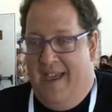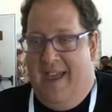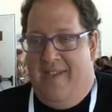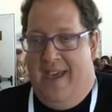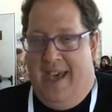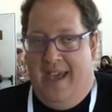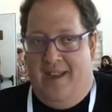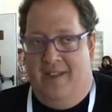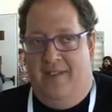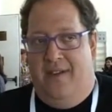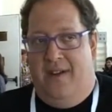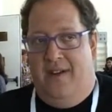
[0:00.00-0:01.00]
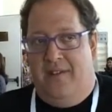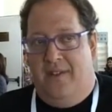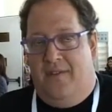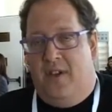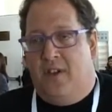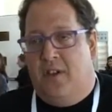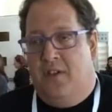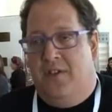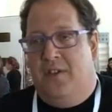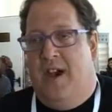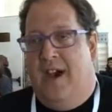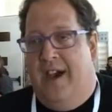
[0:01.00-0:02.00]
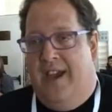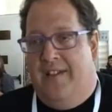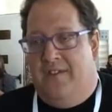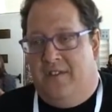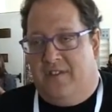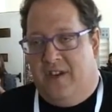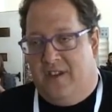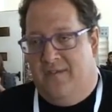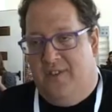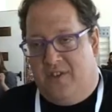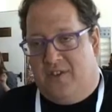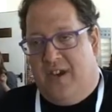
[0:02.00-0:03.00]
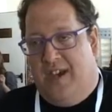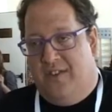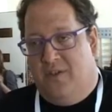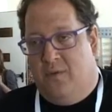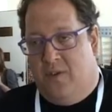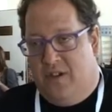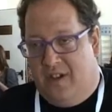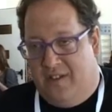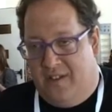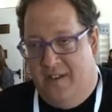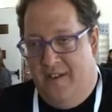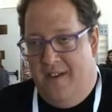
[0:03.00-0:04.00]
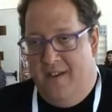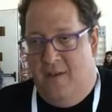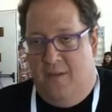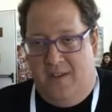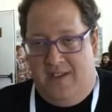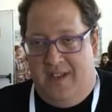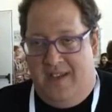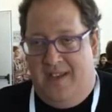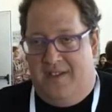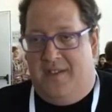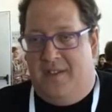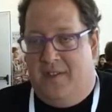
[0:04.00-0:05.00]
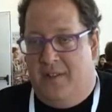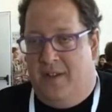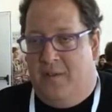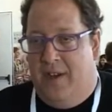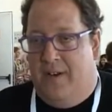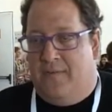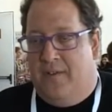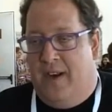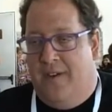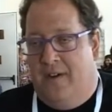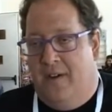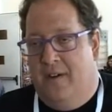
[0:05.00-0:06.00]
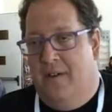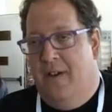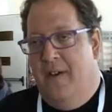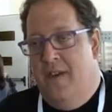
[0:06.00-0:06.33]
and that if you close your eyes, you start to visualize a world which is not necessarily the one in front of you.